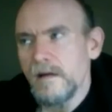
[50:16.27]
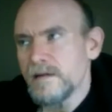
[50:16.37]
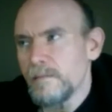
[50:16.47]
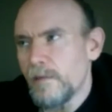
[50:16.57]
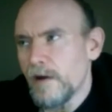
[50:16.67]
are
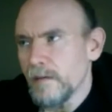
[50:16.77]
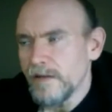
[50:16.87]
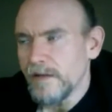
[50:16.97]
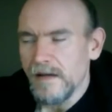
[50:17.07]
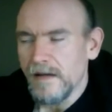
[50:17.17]
some
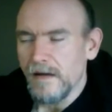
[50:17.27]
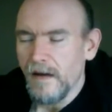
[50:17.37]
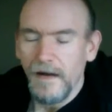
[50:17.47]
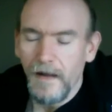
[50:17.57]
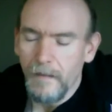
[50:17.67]
arguments there,
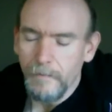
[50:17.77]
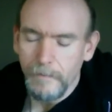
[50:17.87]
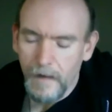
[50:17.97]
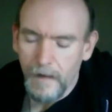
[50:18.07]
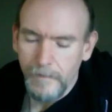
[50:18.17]
and
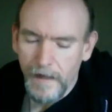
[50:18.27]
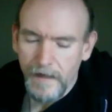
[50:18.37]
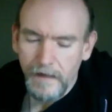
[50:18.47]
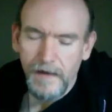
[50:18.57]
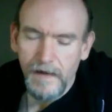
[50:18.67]
I'm not a
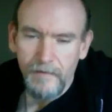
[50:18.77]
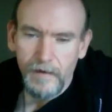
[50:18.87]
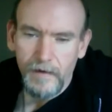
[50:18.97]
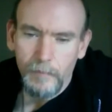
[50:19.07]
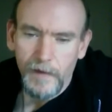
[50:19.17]
gun
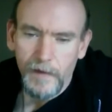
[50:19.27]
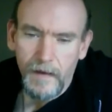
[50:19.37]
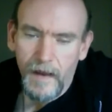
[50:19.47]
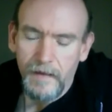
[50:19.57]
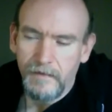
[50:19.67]
advocate, but I